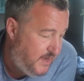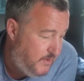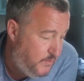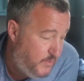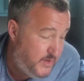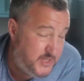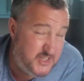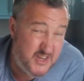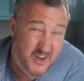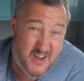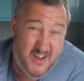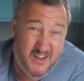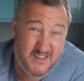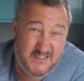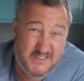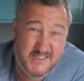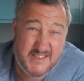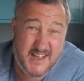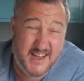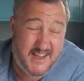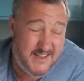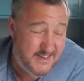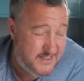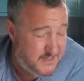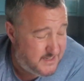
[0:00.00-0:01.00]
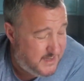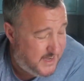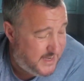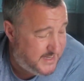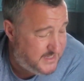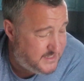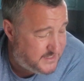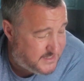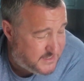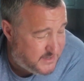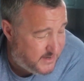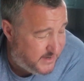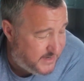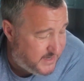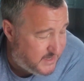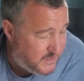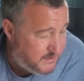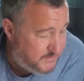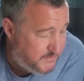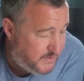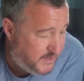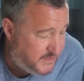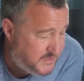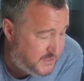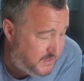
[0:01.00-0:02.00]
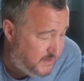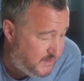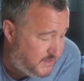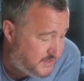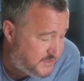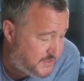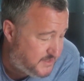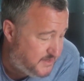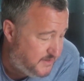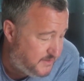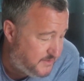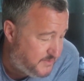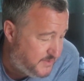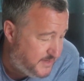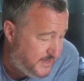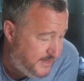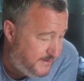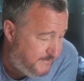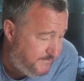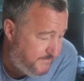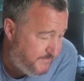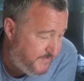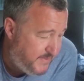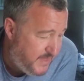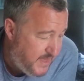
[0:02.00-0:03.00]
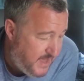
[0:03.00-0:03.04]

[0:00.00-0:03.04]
which I can't stand, hate cider, but I do like to cook with it.